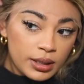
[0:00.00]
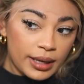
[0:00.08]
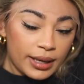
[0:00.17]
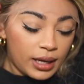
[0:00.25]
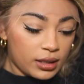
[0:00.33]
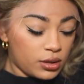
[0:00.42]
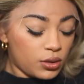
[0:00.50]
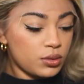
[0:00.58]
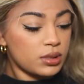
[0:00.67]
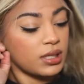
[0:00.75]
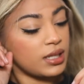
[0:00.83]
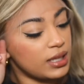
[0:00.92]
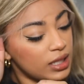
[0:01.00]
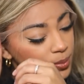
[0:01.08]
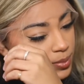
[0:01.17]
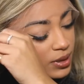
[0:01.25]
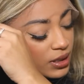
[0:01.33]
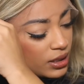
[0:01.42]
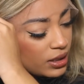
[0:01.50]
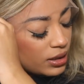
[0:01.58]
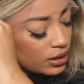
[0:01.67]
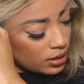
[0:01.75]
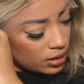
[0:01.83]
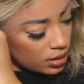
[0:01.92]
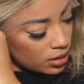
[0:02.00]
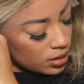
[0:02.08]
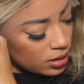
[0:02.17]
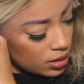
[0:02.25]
Okay, I got those clipped in.